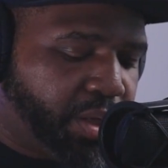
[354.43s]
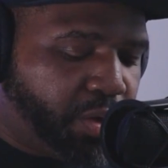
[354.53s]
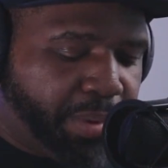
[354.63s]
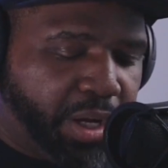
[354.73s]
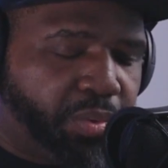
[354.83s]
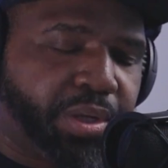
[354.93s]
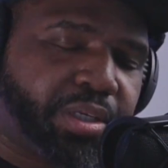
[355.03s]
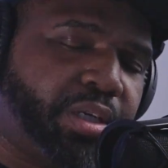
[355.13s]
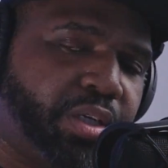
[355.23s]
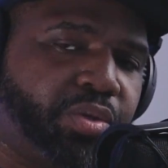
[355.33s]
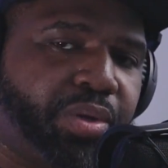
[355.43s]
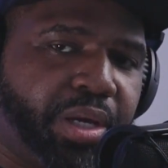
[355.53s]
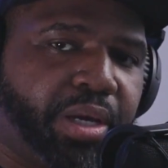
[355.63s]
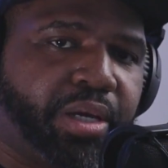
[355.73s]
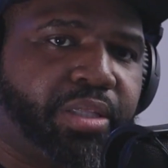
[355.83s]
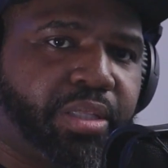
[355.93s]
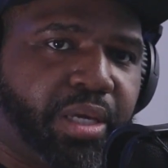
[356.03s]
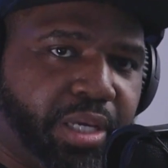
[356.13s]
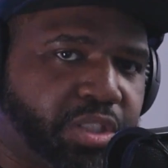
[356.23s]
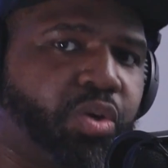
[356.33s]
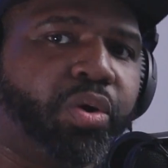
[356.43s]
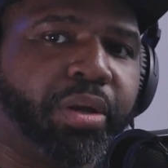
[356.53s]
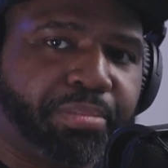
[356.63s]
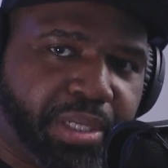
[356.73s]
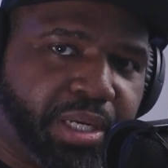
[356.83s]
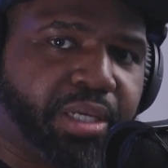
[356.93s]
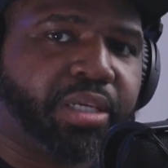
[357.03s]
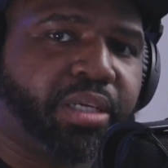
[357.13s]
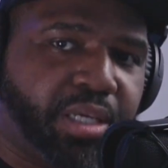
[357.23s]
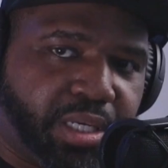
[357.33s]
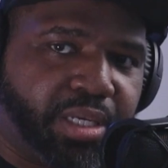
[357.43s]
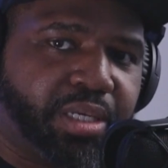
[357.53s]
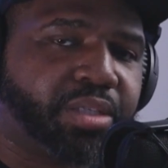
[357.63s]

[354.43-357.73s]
no matter what key you hit, it's going to be in key.